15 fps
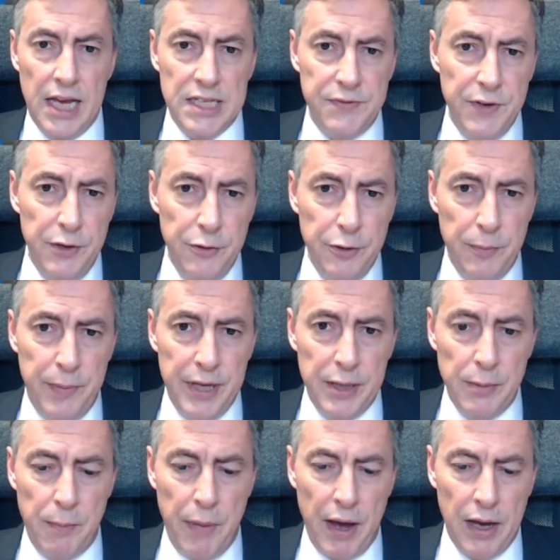As the
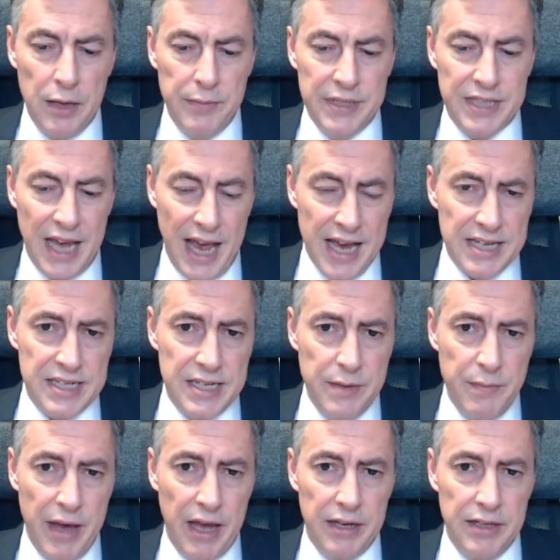European Parliament has
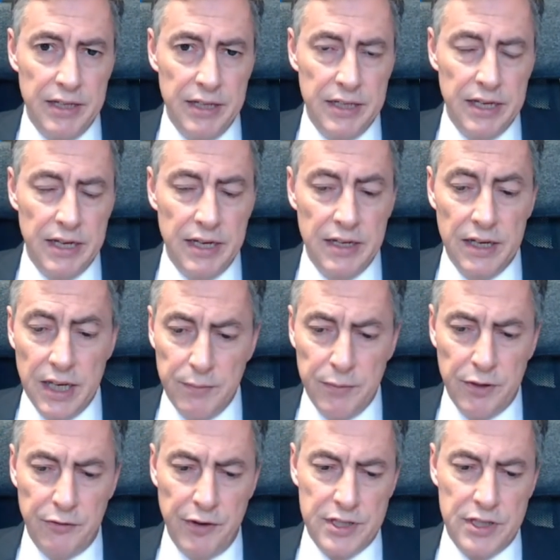demanded in a
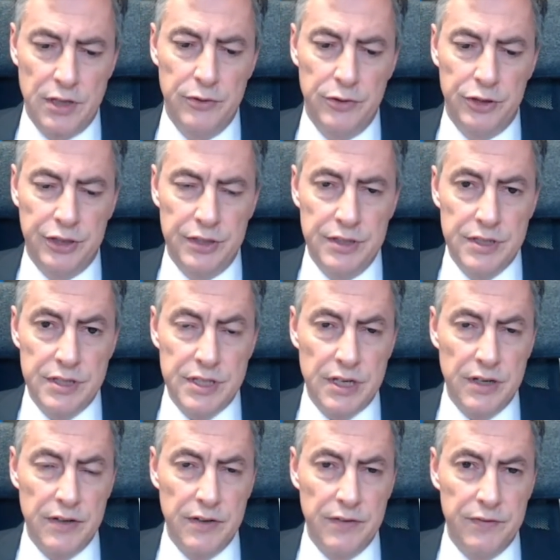number of
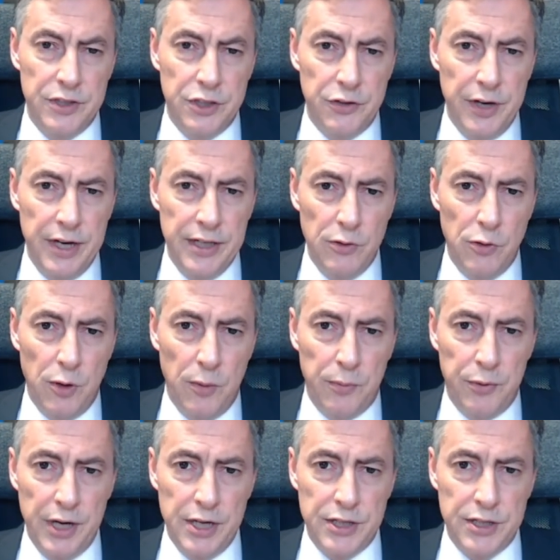resolutions, the Trade and
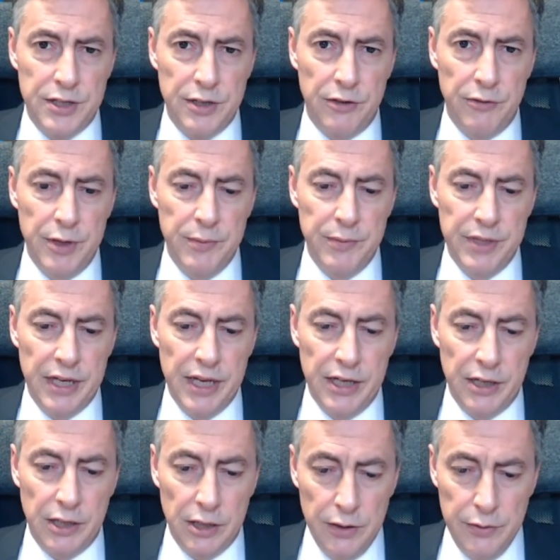Cooperation Agreement
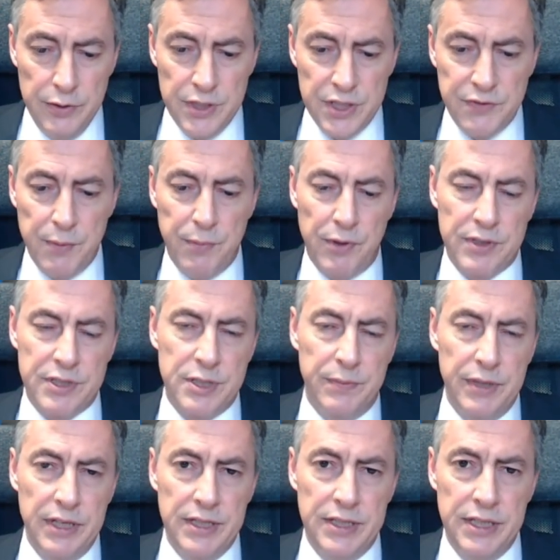includes the
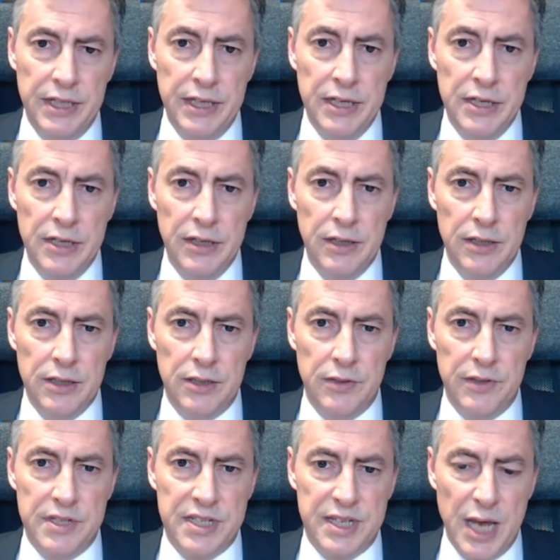possibility
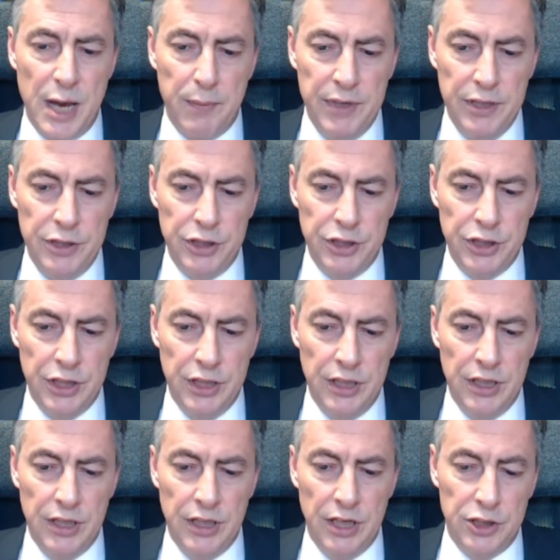to establish
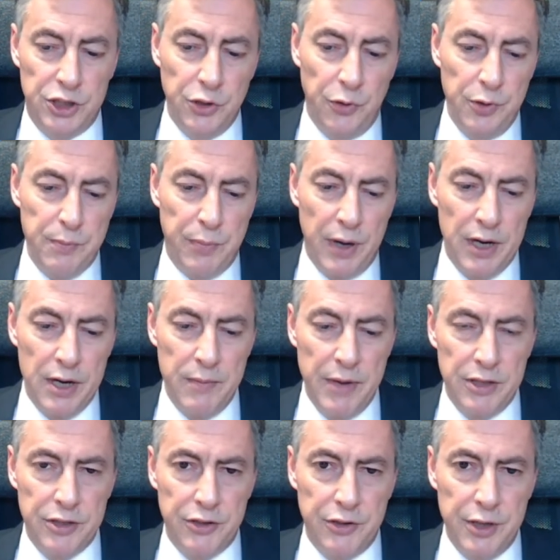a joint
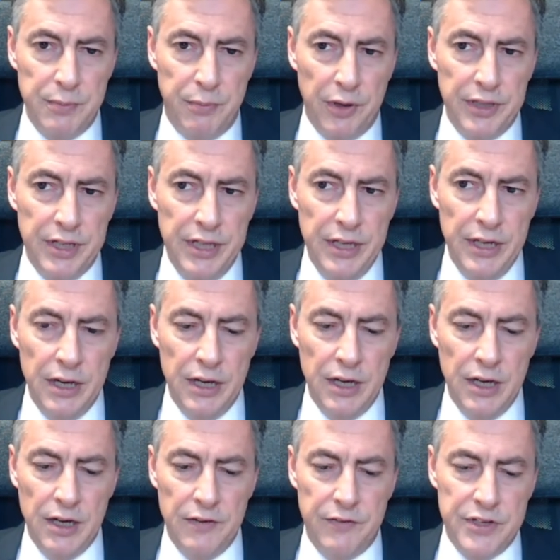parliamentary body,
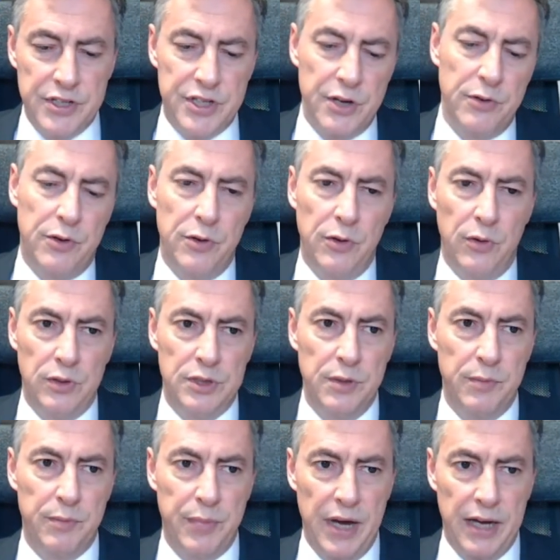the
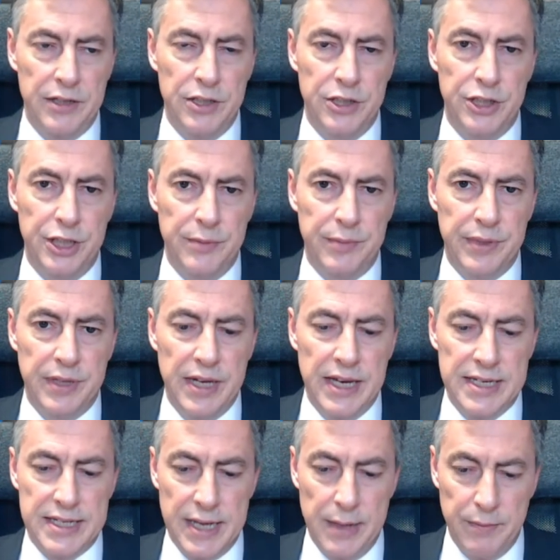so-called Partnership
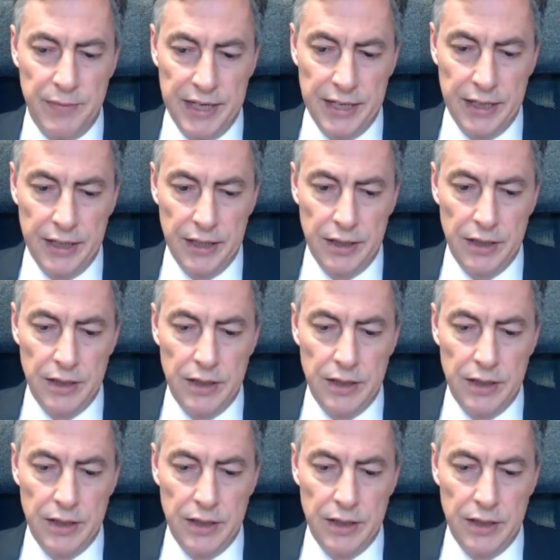Assembly,